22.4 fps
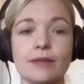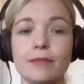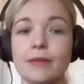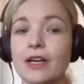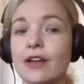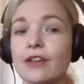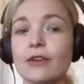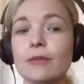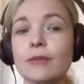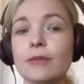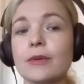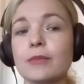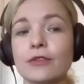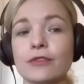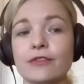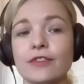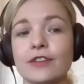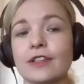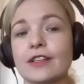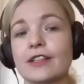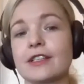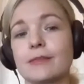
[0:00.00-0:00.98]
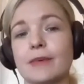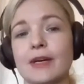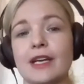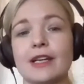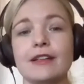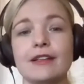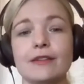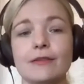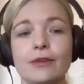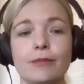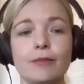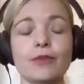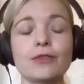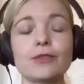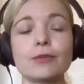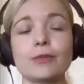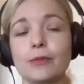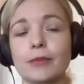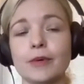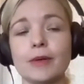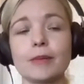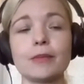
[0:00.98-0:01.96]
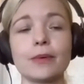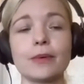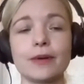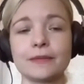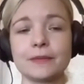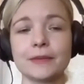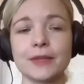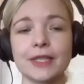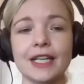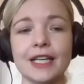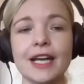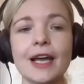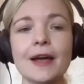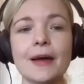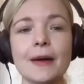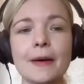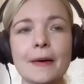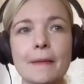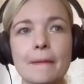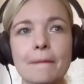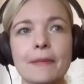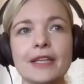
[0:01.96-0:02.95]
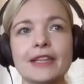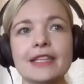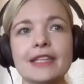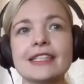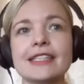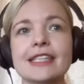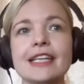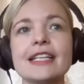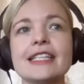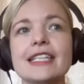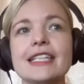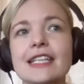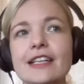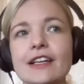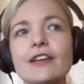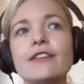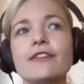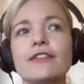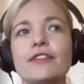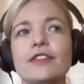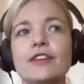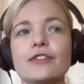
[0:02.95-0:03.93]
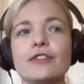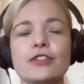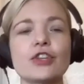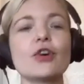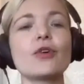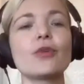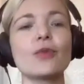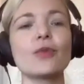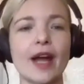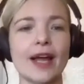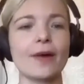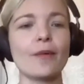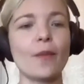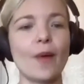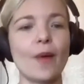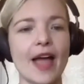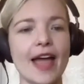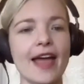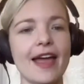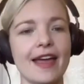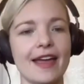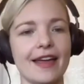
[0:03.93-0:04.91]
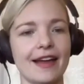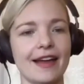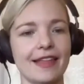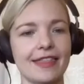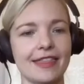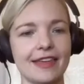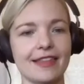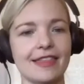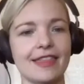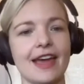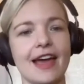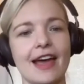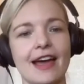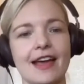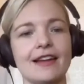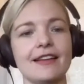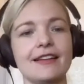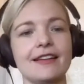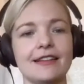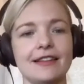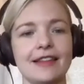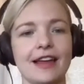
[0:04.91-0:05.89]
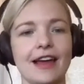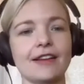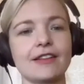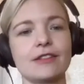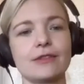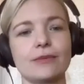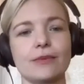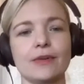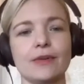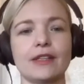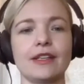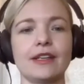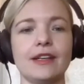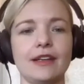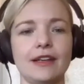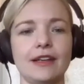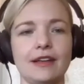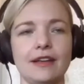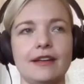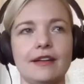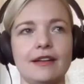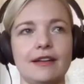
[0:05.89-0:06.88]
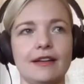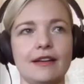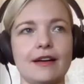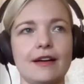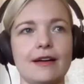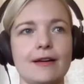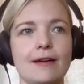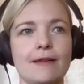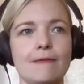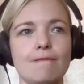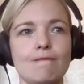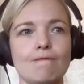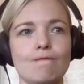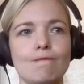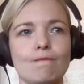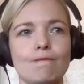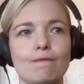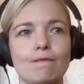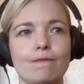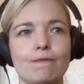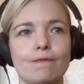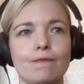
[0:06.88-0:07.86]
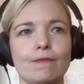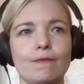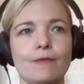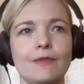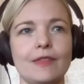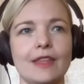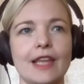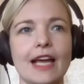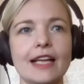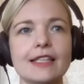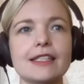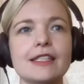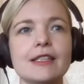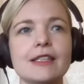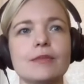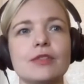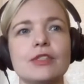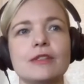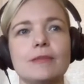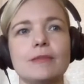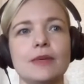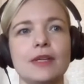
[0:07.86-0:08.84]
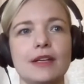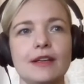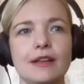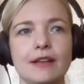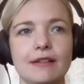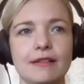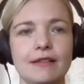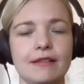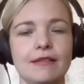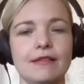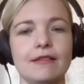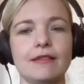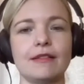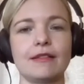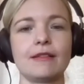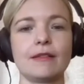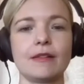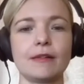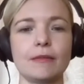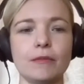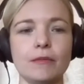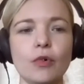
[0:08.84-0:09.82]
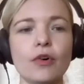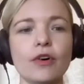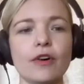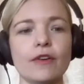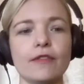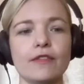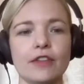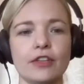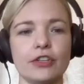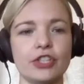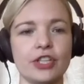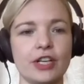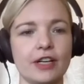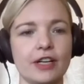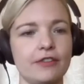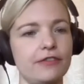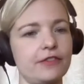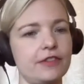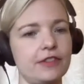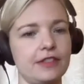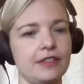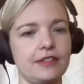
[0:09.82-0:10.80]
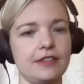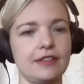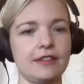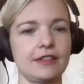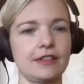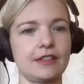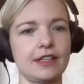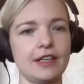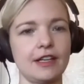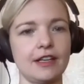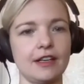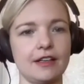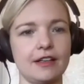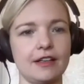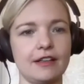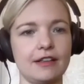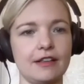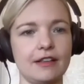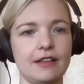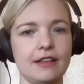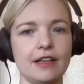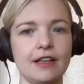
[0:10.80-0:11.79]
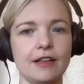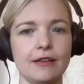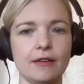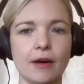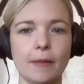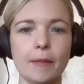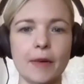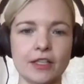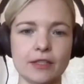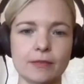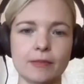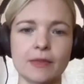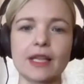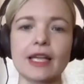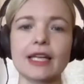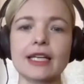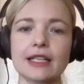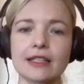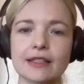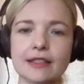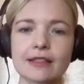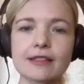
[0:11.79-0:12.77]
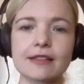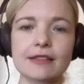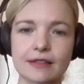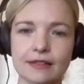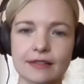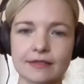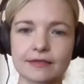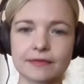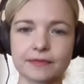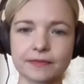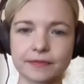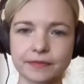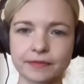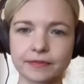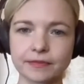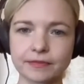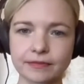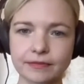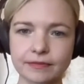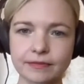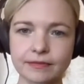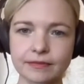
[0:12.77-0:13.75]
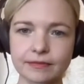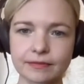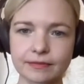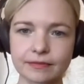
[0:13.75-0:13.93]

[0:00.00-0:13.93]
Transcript: and other people right. feel expanded with multiple people. Yeah. But this idea of there's no right way, I think that that's really um, that seems to be more of the shift in, in amongst millennials. And I